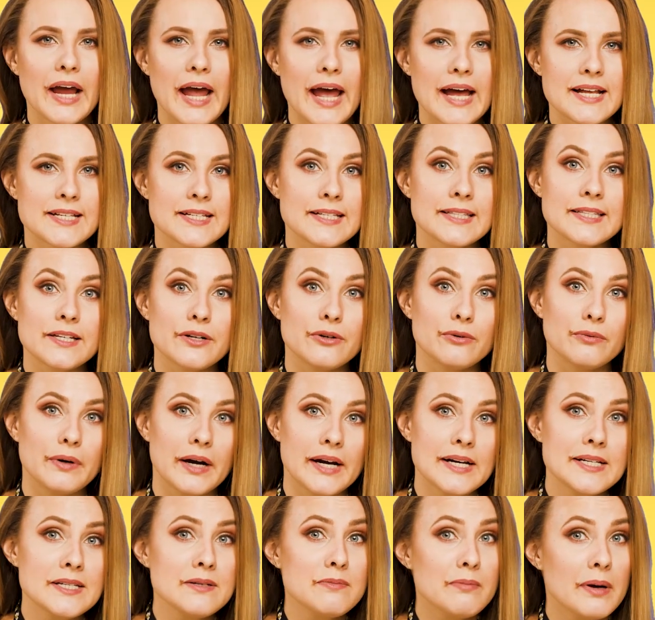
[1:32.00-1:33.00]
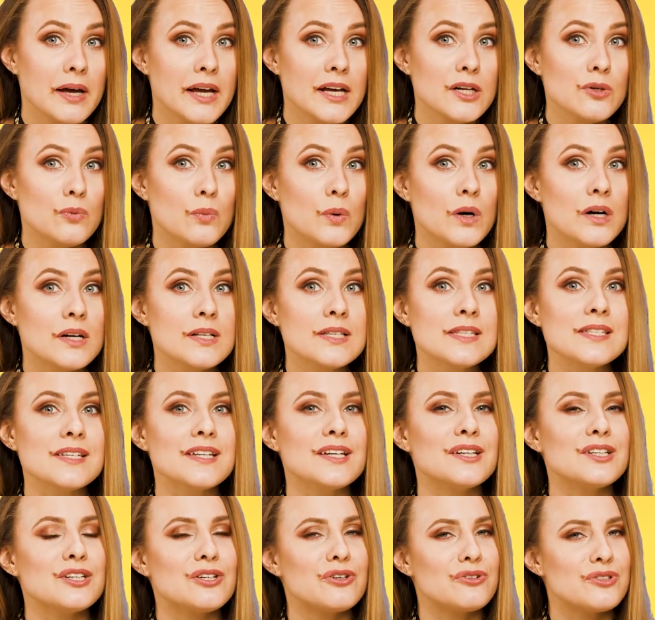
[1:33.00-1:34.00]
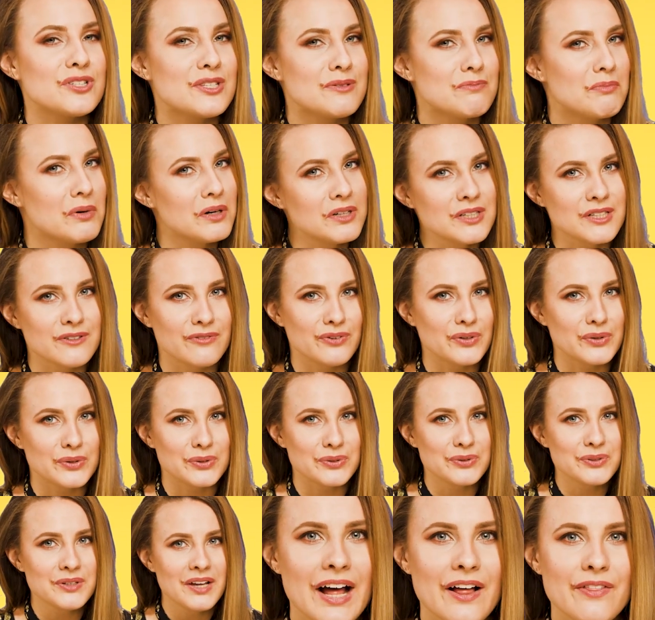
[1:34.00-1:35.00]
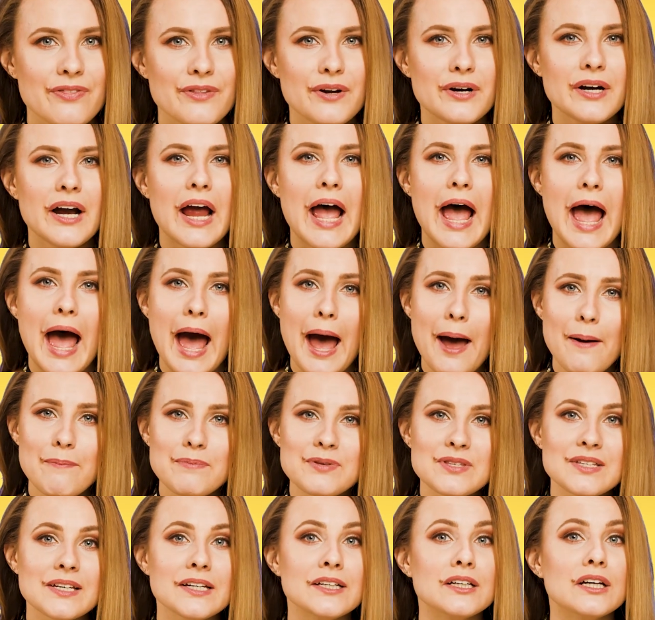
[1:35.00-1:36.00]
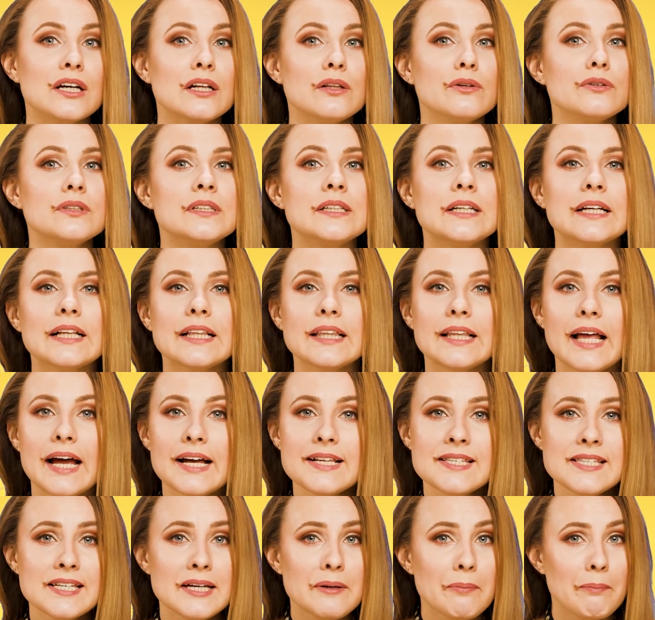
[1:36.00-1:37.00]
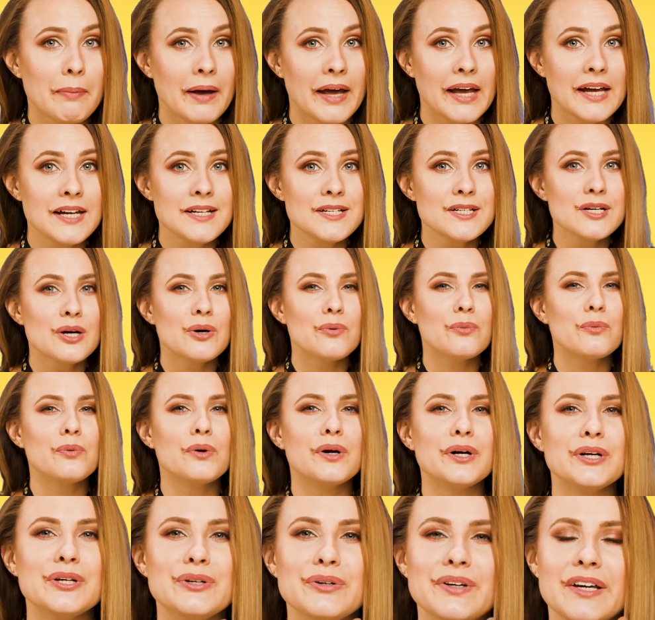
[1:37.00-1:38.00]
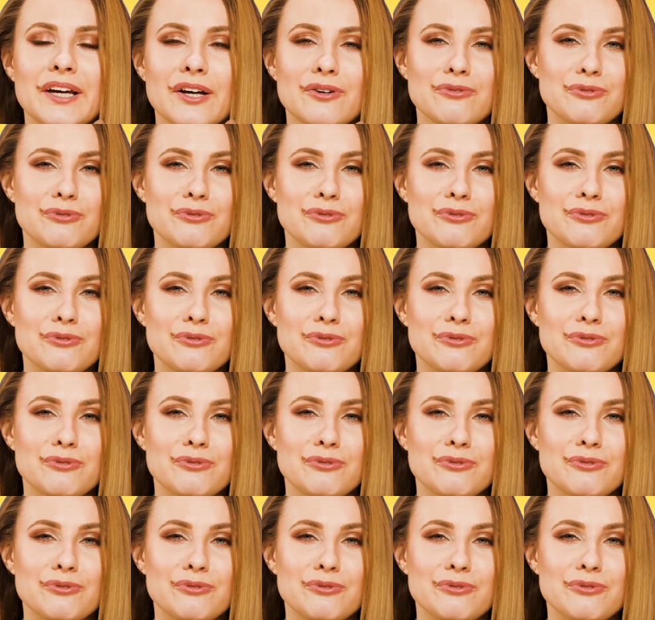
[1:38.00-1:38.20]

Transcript: edit the ready-made ones in your smartphone. There are apps including Classic Paint where you can